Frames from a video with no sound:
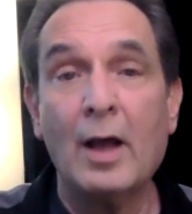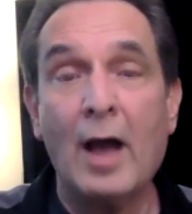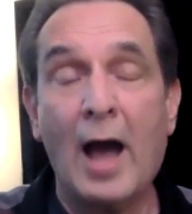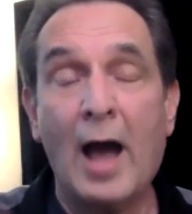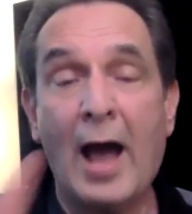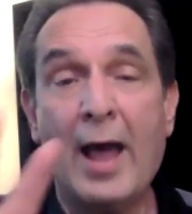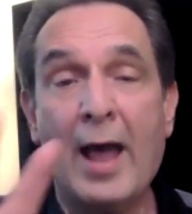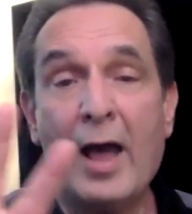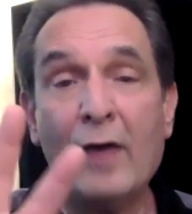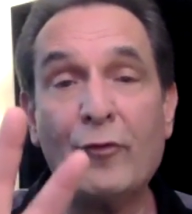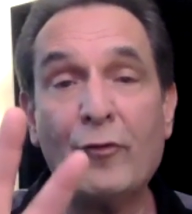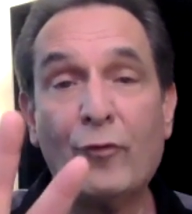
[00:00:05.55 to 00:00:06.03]

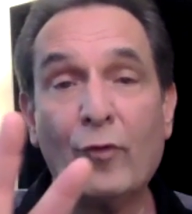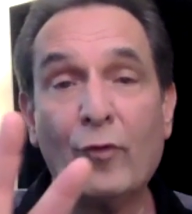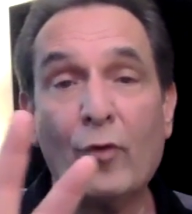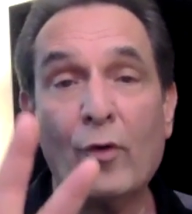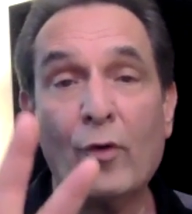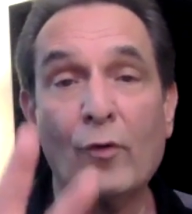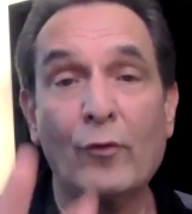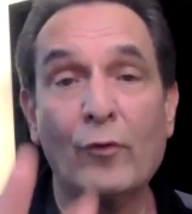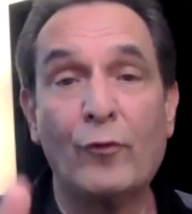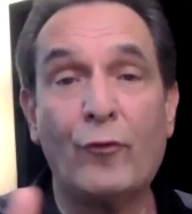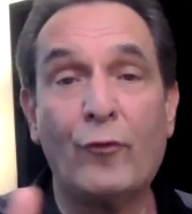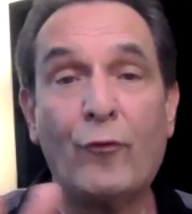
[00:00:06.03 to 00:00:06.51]
I have
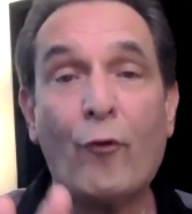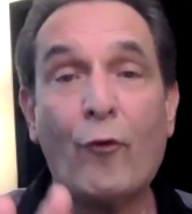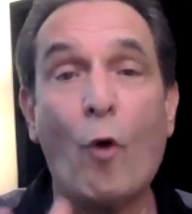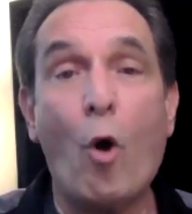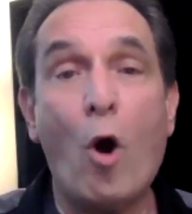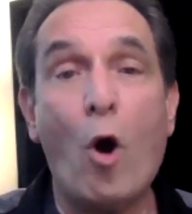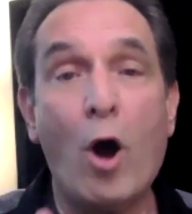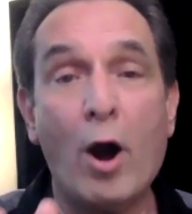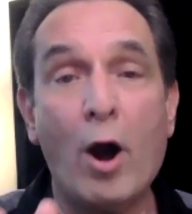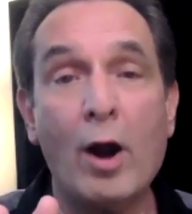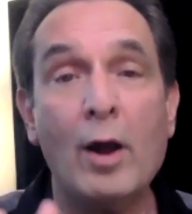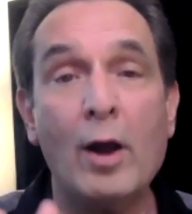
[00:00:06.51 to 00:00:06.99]

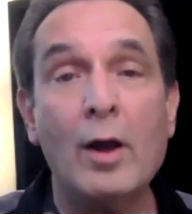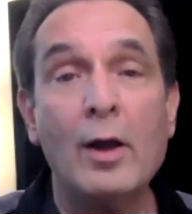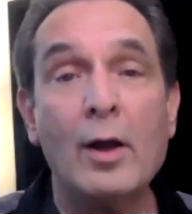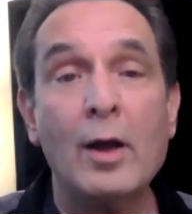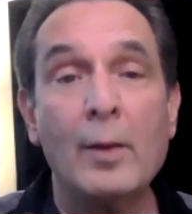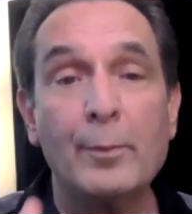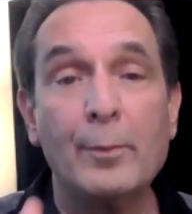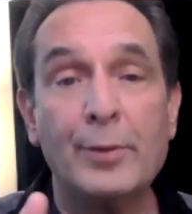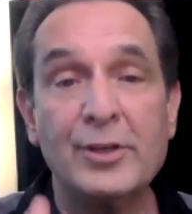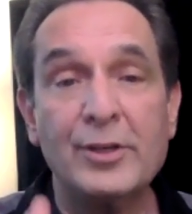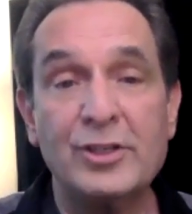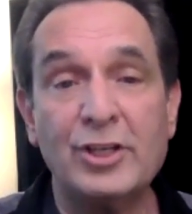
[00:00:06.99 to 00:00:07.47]
four
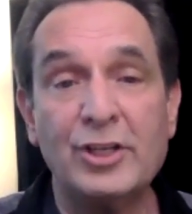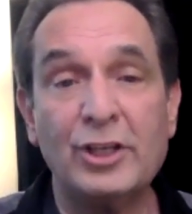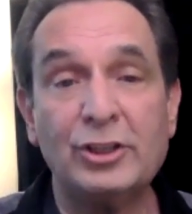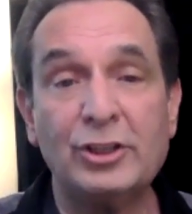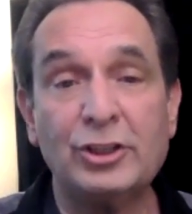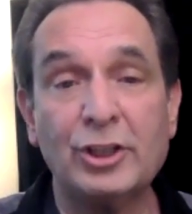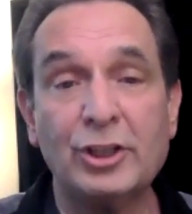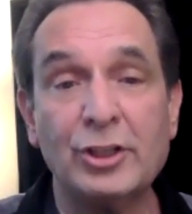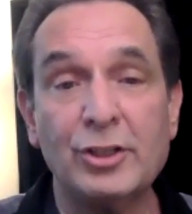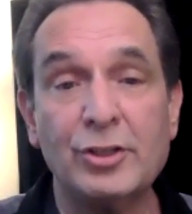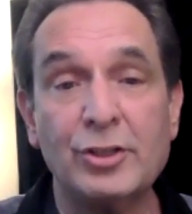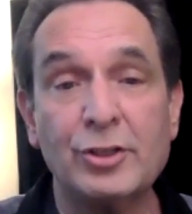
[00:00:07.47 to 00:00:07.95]

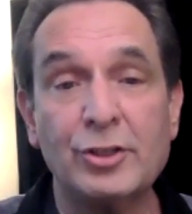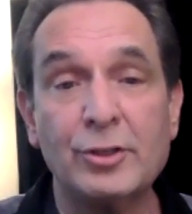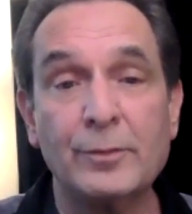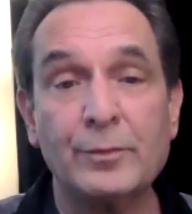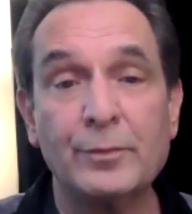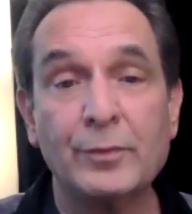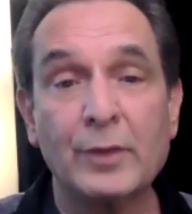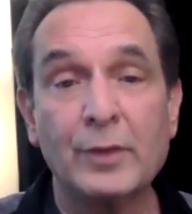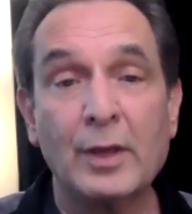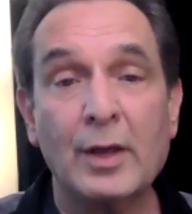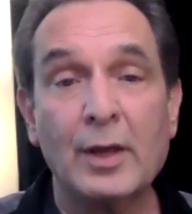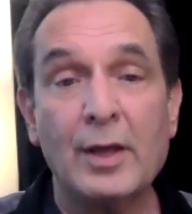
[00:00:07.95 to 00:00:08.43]
positions
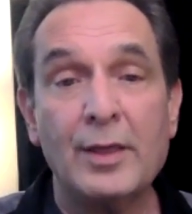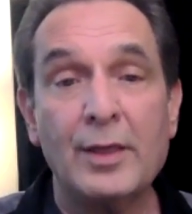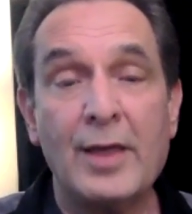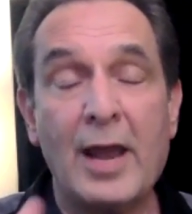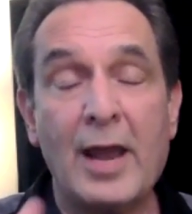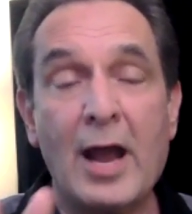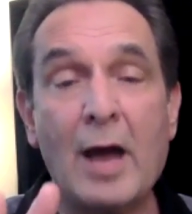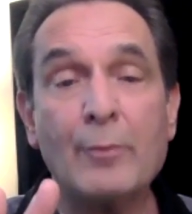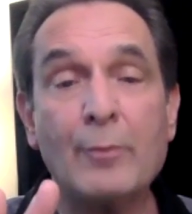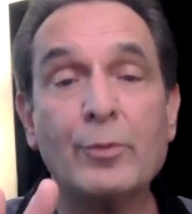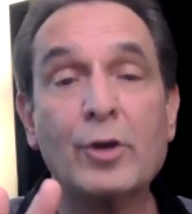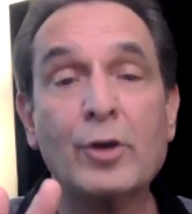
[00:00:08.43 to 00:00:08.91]

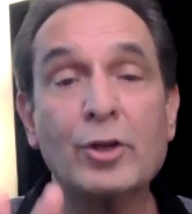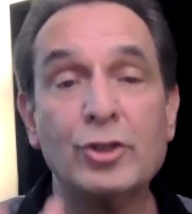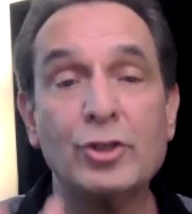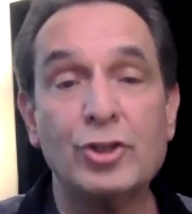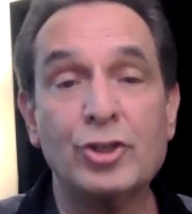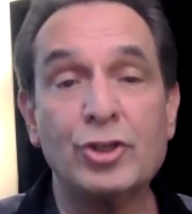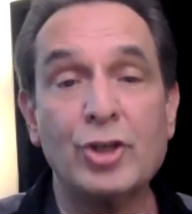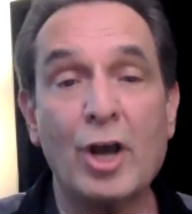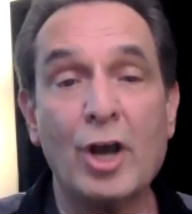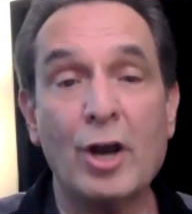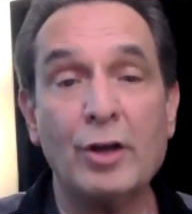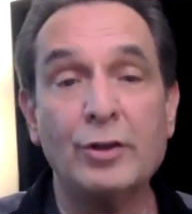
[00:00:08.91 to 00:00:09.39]
that I'm
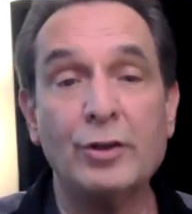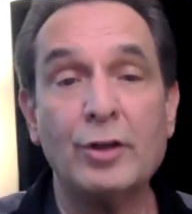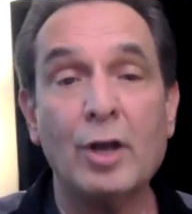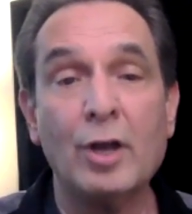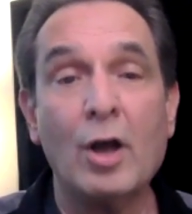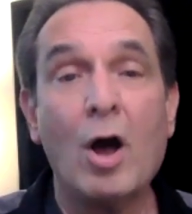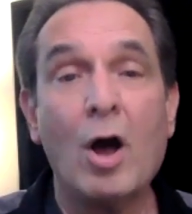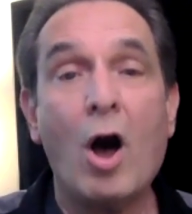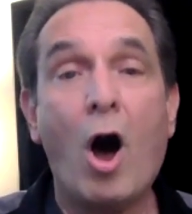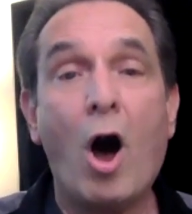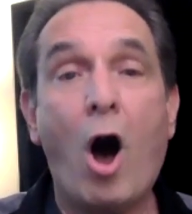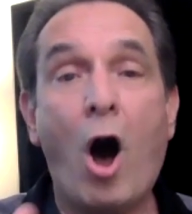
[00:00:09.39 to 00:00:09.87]
concerned
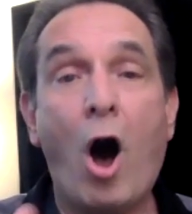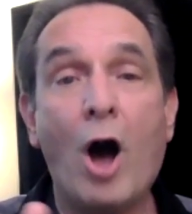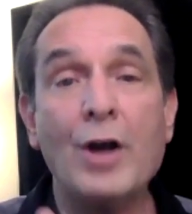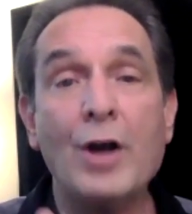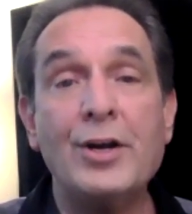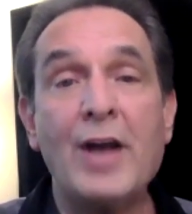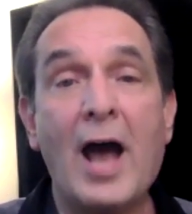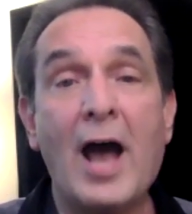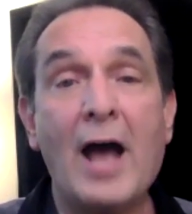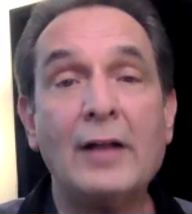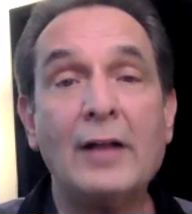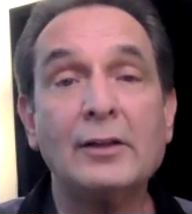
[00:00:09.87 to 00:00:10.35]
are
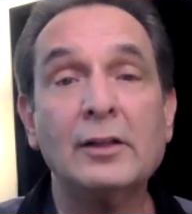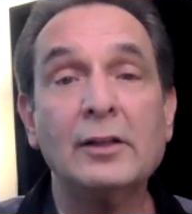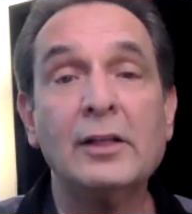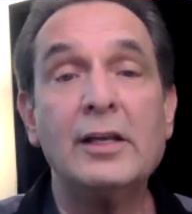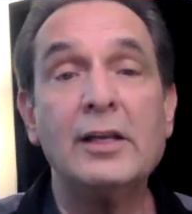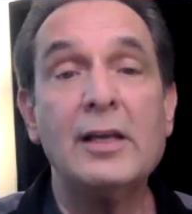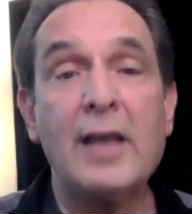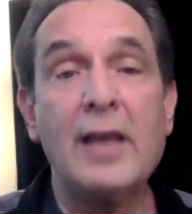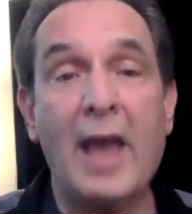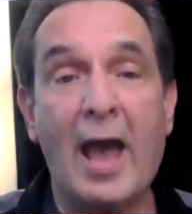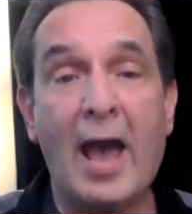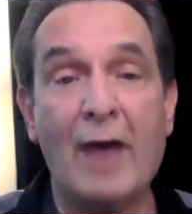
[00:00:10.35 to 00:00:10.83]
not
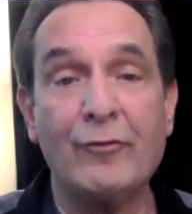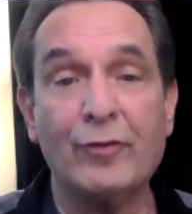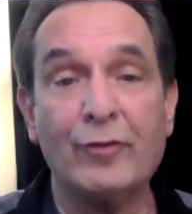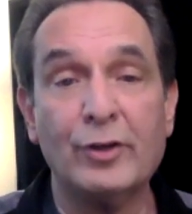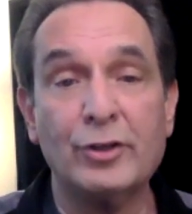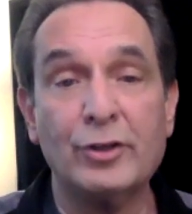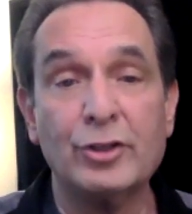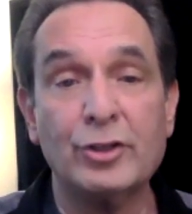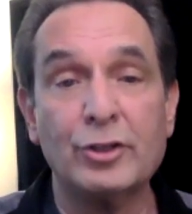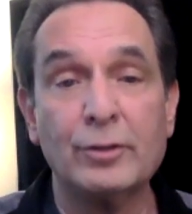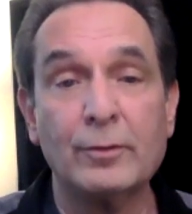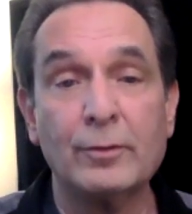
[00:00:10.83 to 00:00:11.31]
league
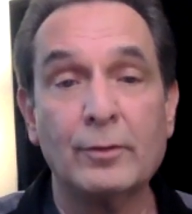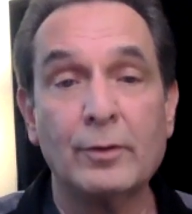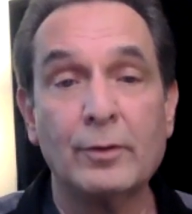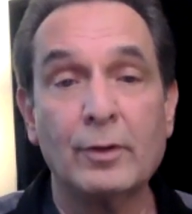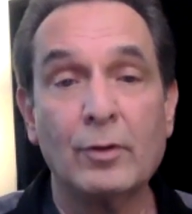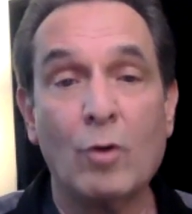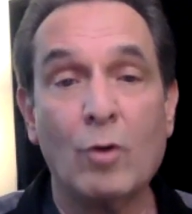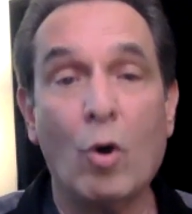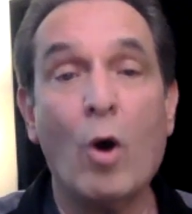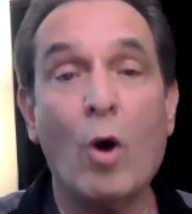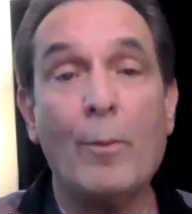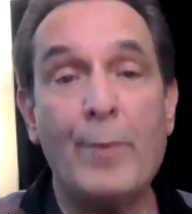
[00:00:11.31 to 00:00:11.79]
average
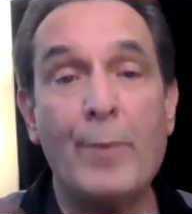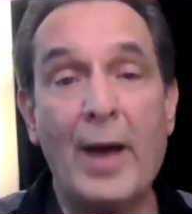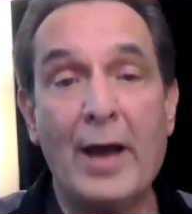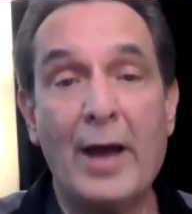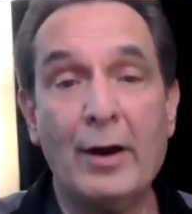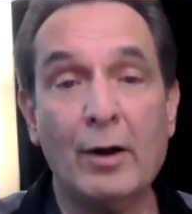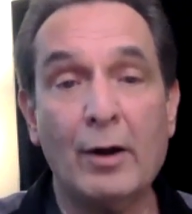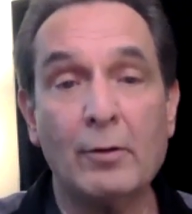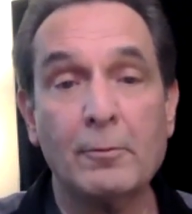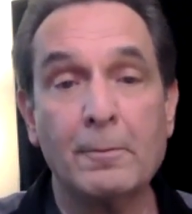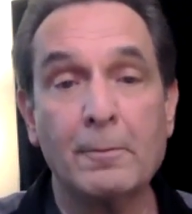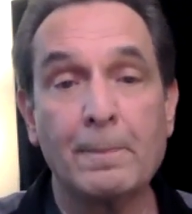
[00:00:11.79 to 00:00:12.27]
or
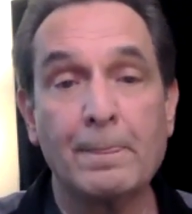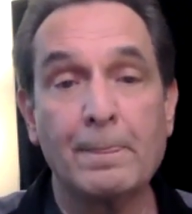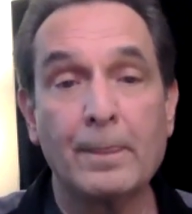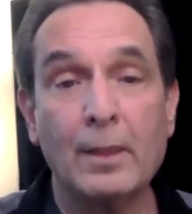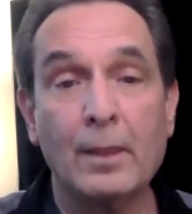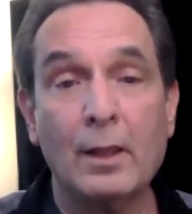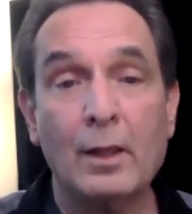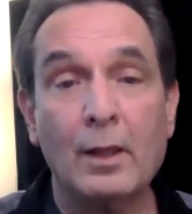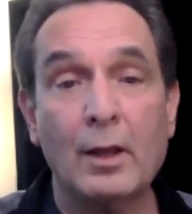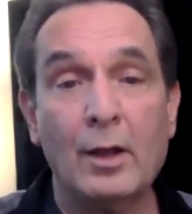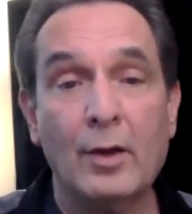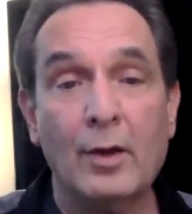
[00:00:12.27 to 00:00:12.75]
better.
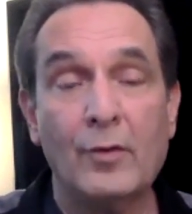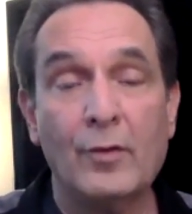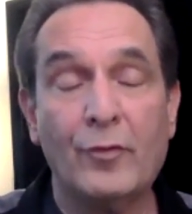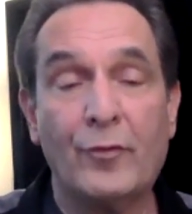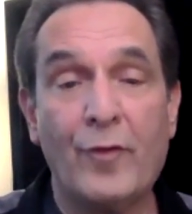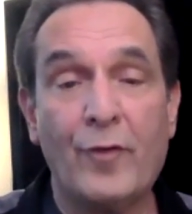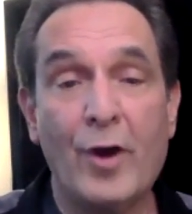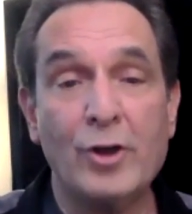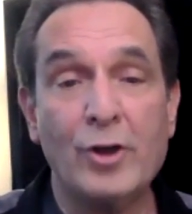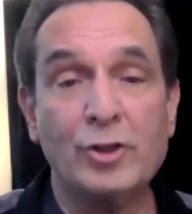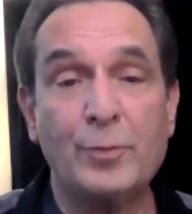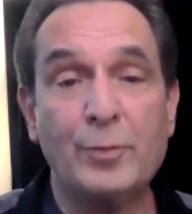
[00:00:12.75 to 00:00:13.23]

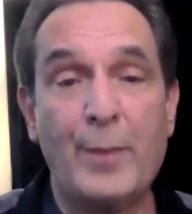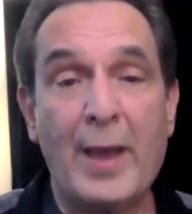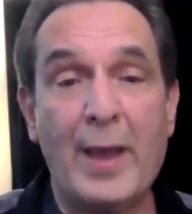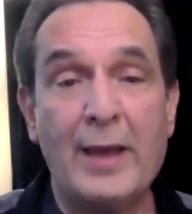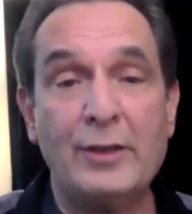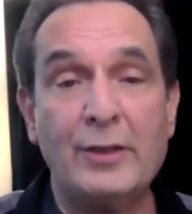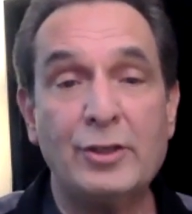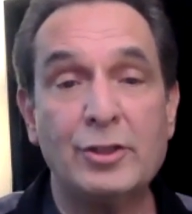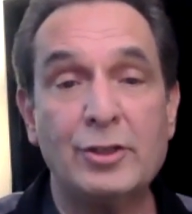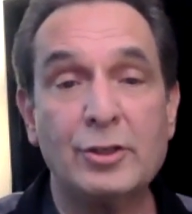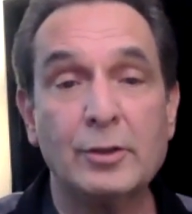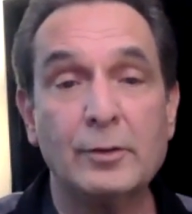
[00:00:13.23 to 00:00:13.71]
First
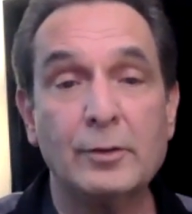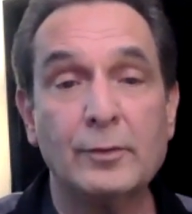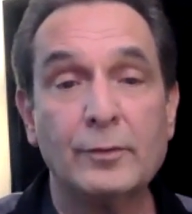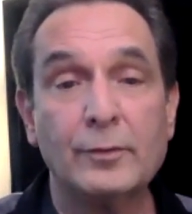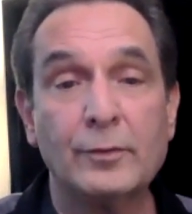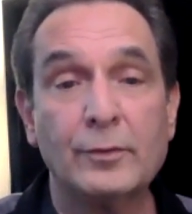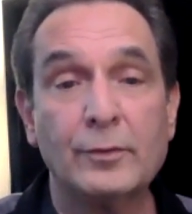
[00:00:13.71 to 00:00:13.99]
base,